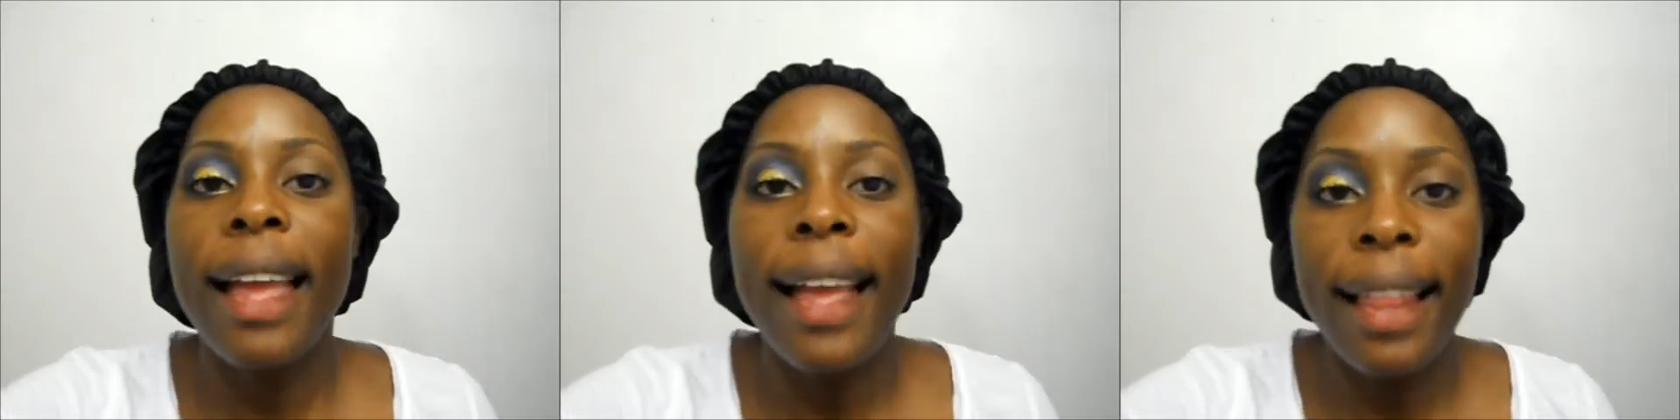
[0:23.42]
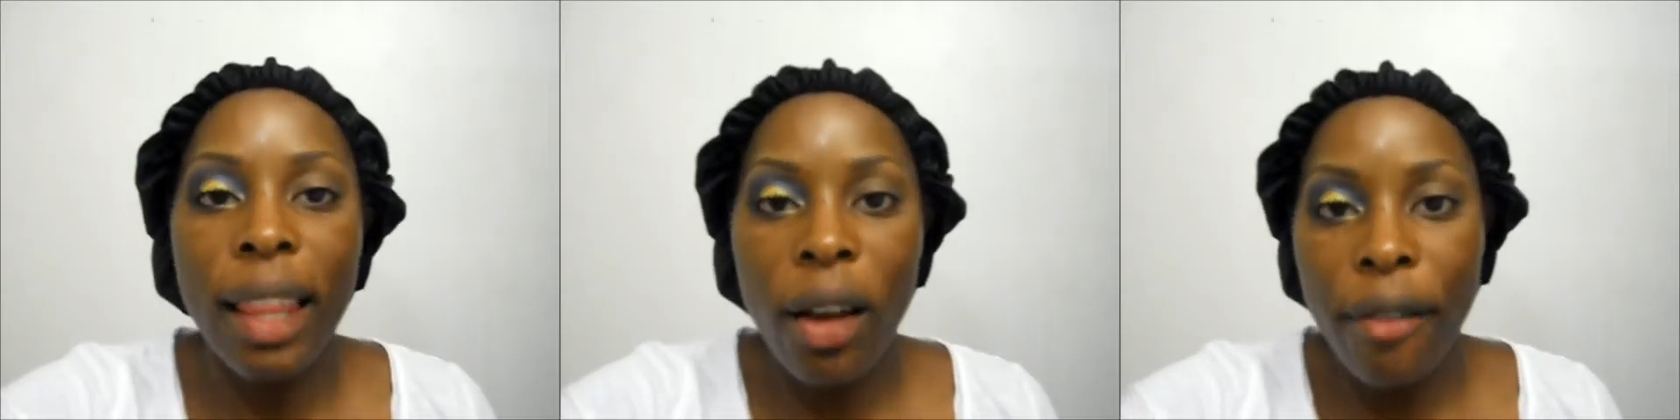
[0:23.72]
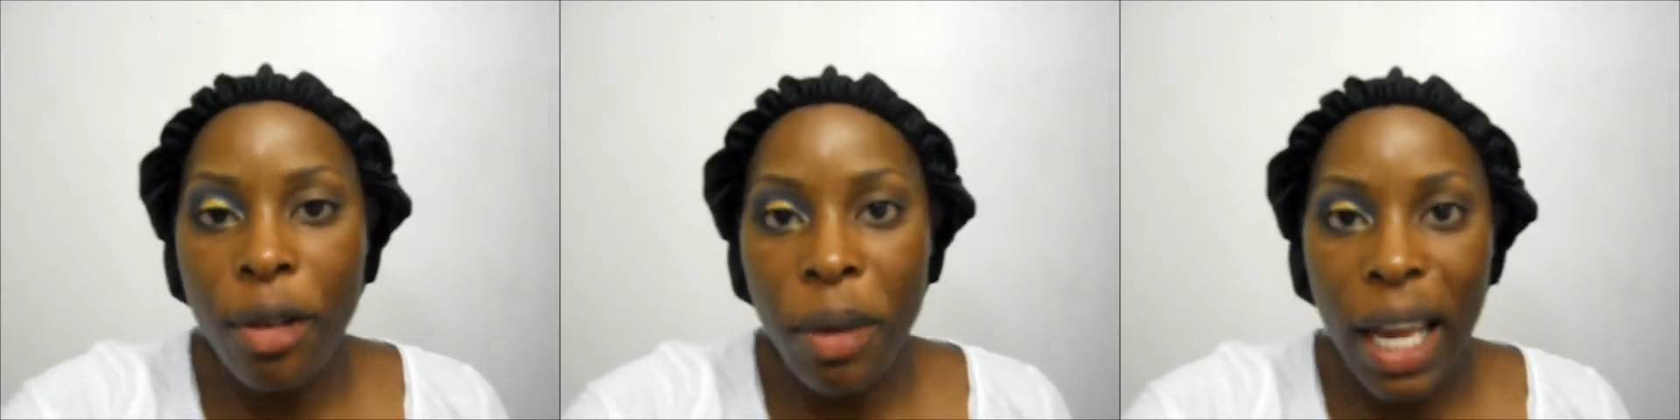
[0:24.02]
Hello
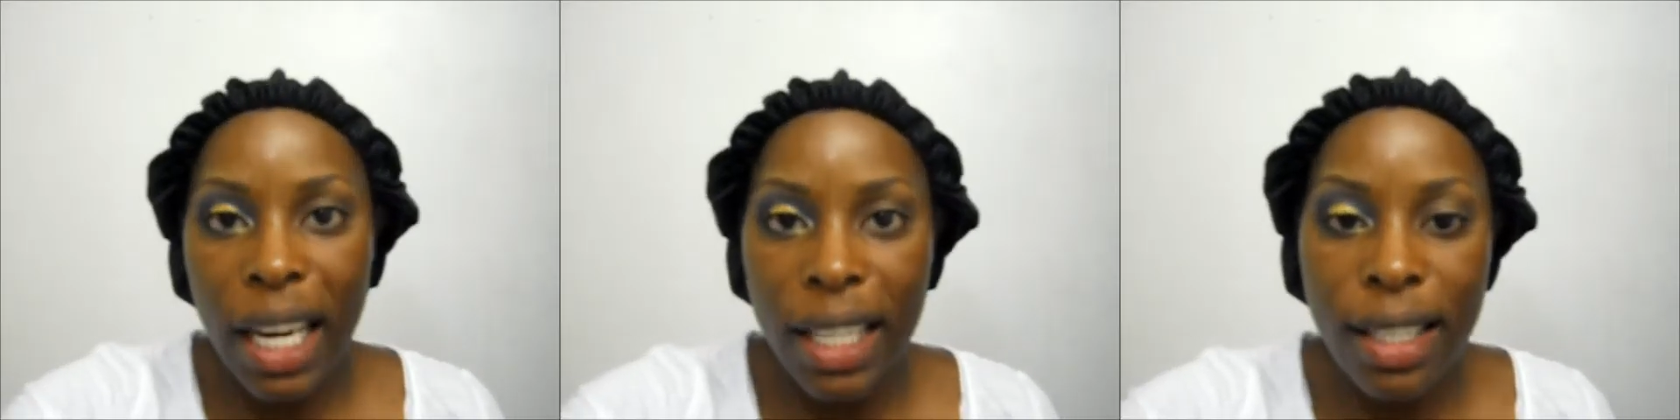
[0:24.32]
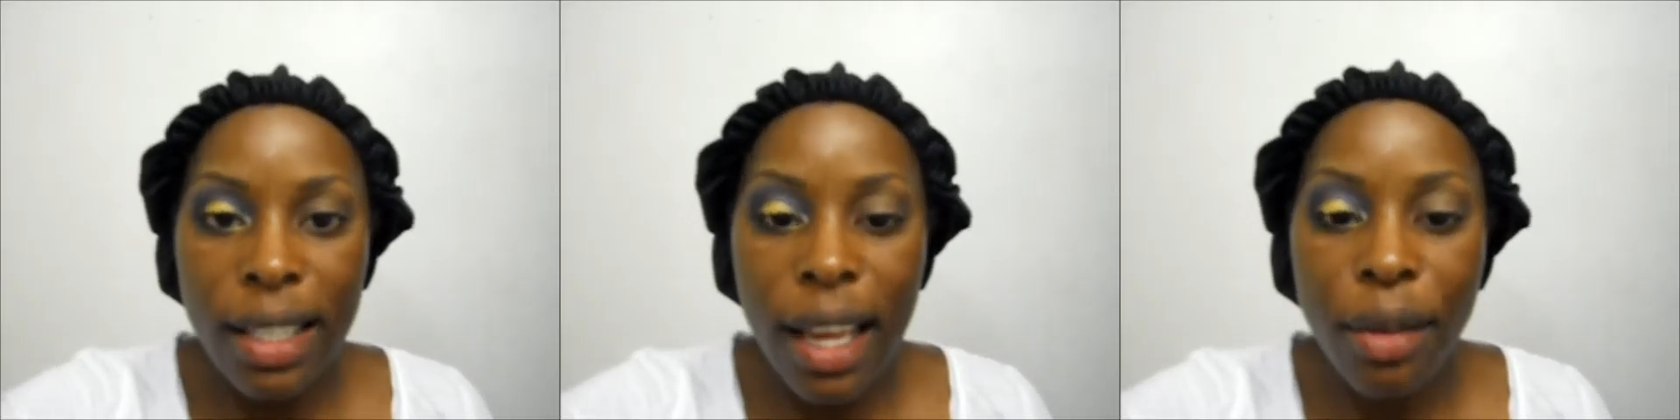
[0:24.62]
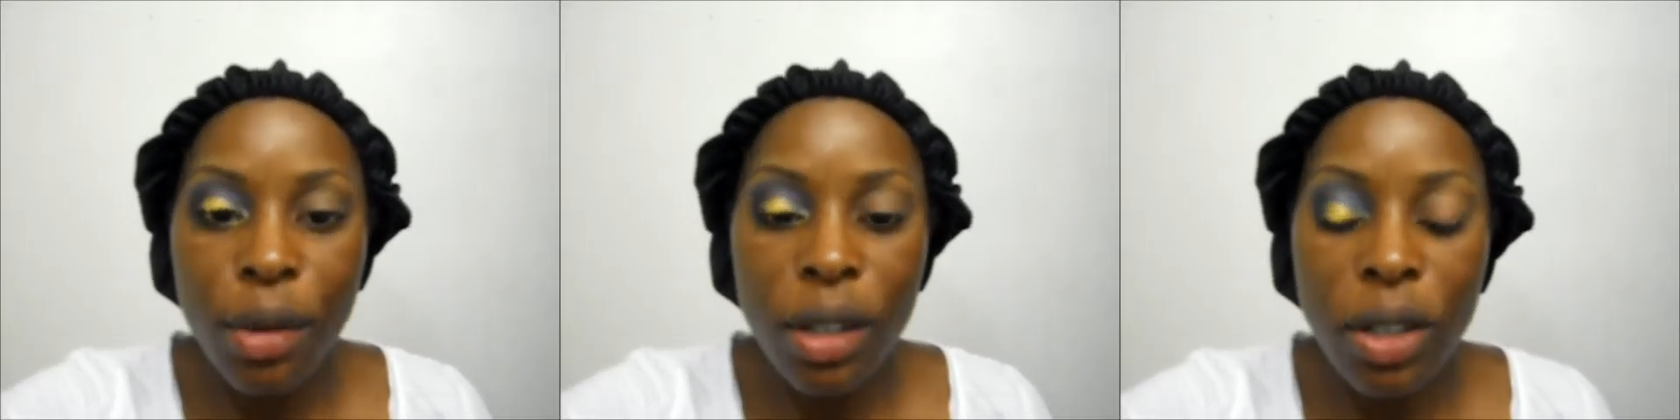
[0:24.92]
everybody, today
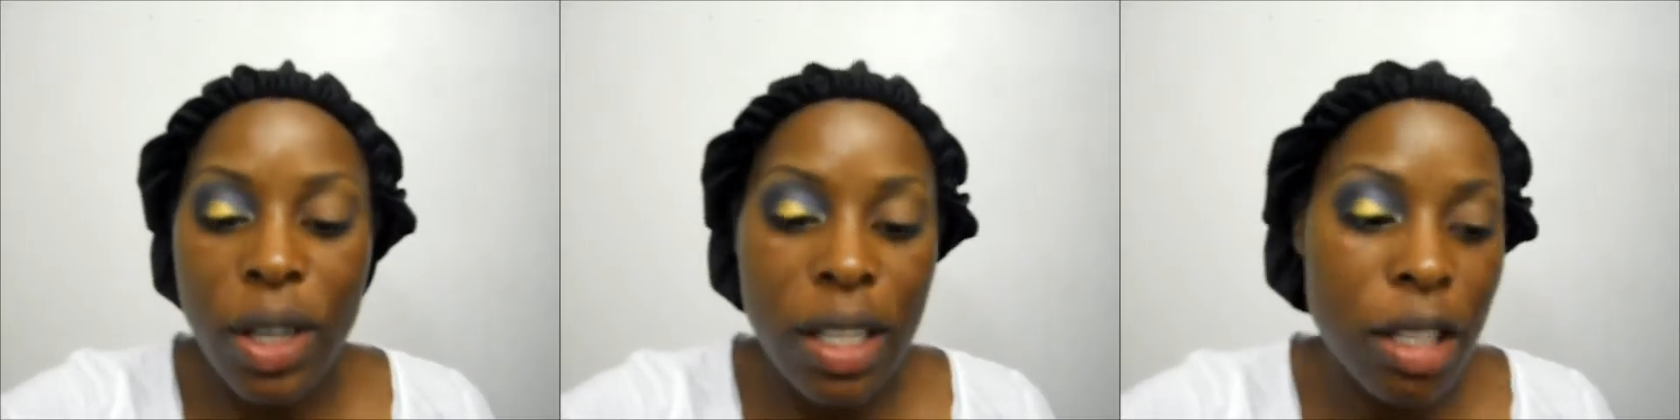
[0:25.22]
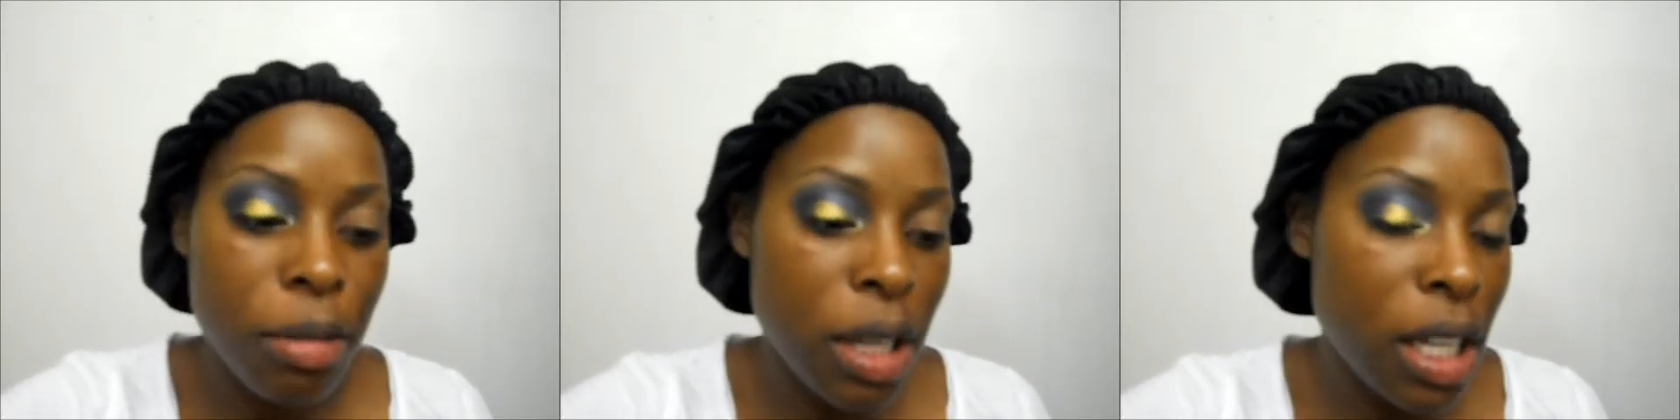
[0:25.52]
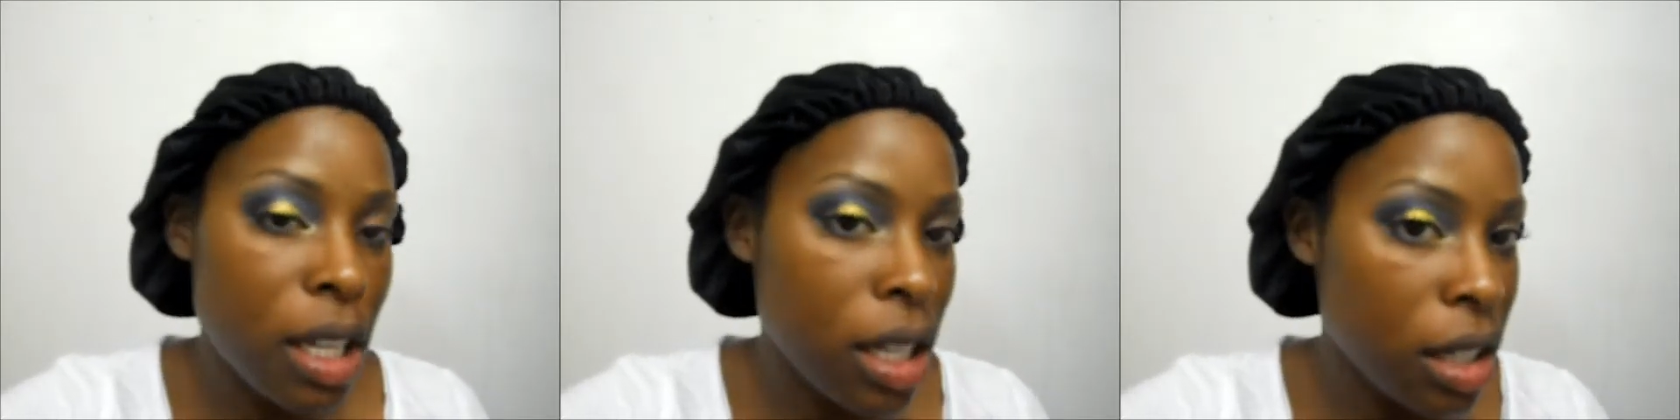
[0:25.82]
we're going to
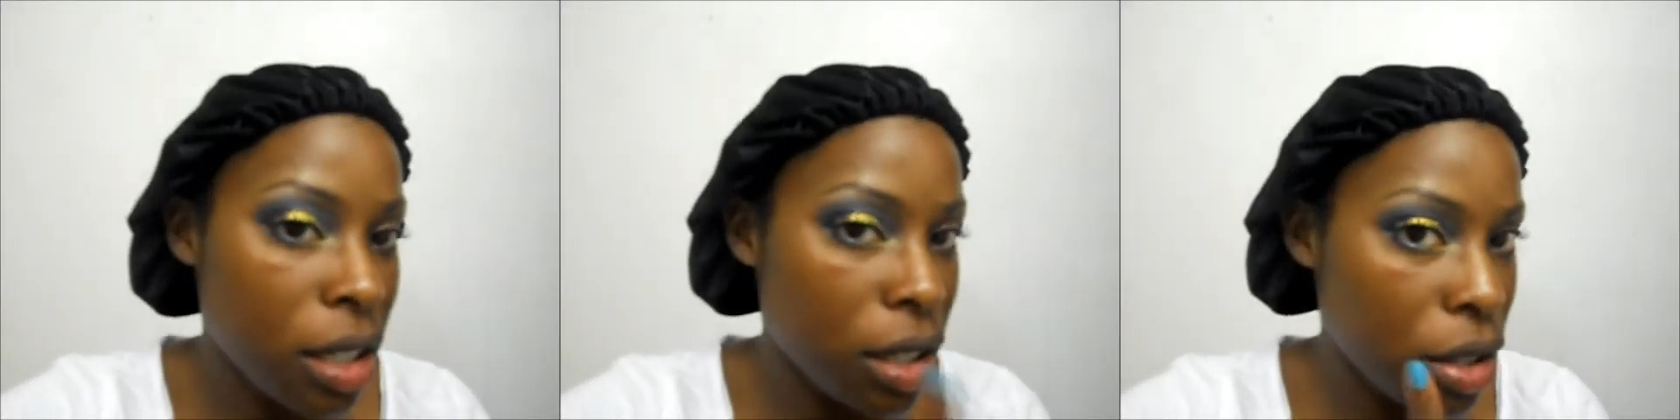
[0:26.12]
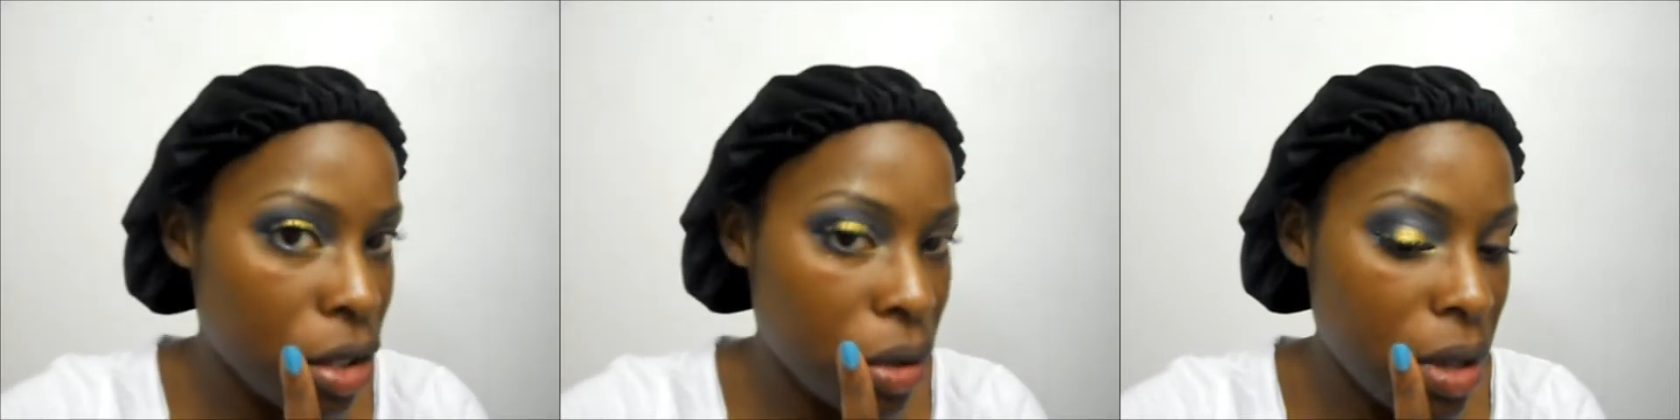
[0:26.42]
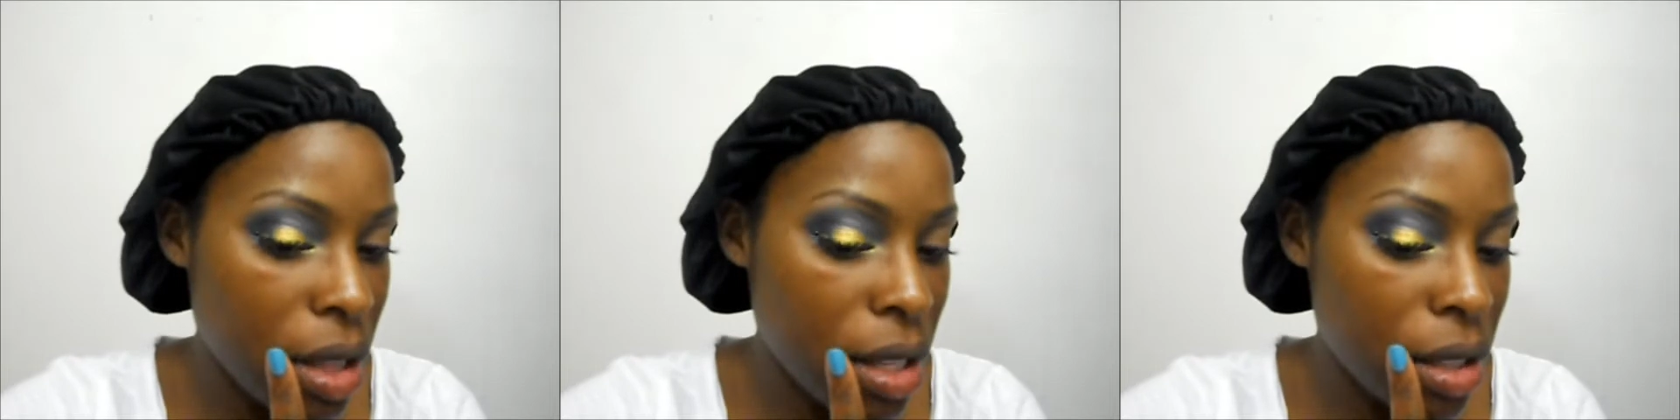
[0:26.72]
be
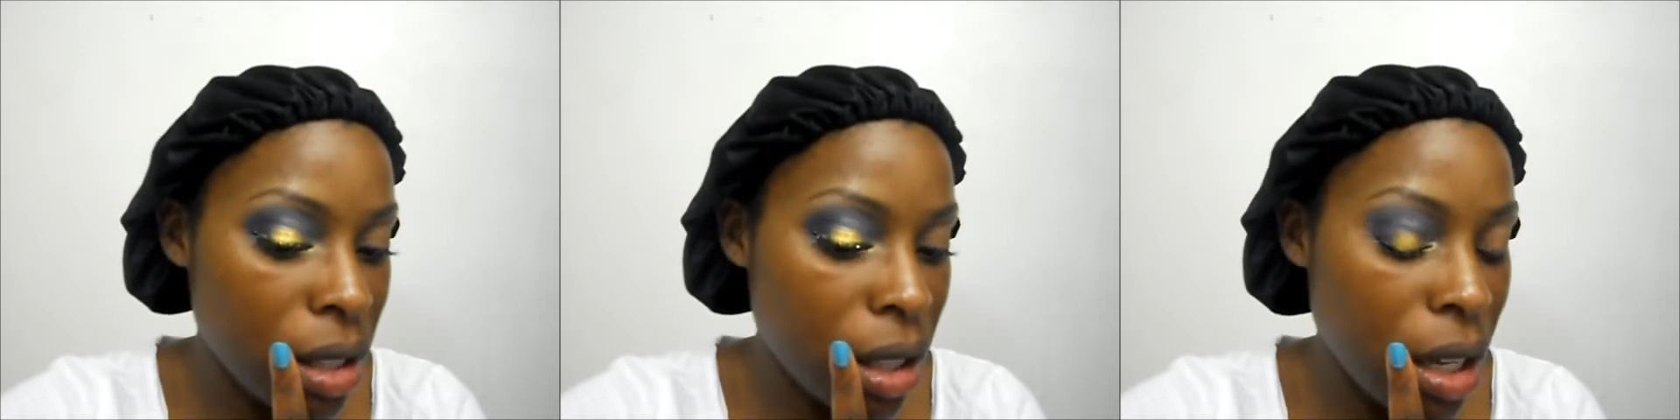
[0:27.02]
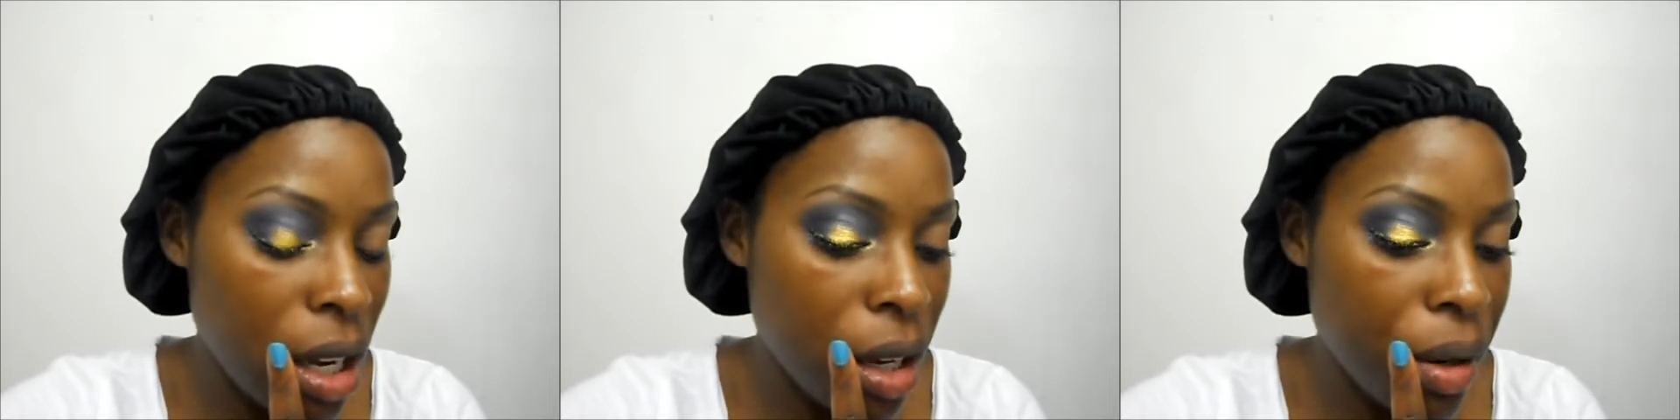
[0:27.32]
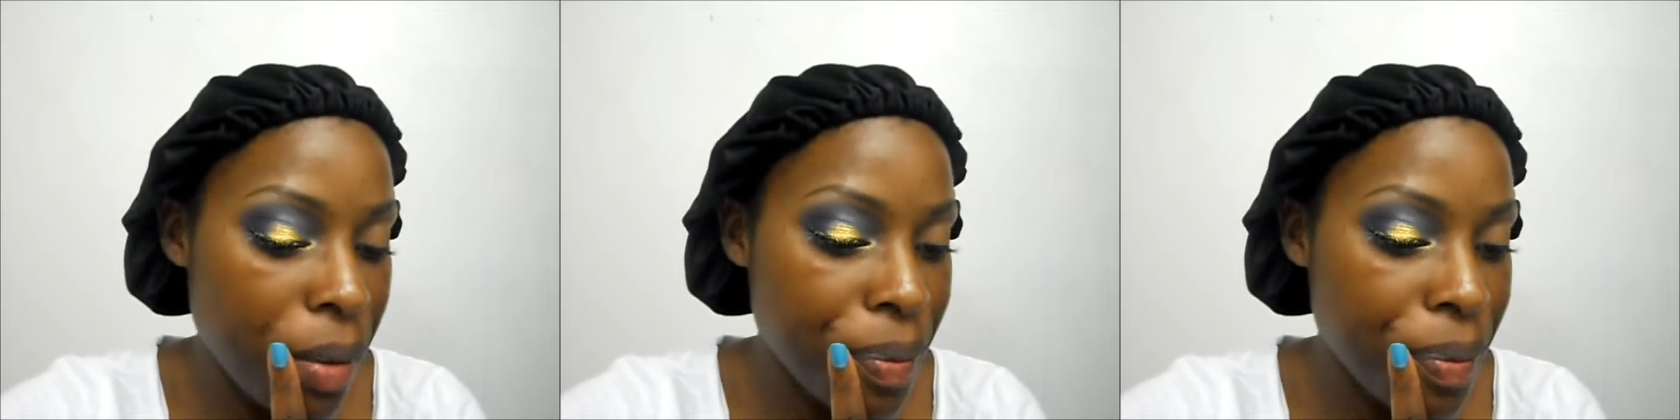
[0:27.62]
doing this look here.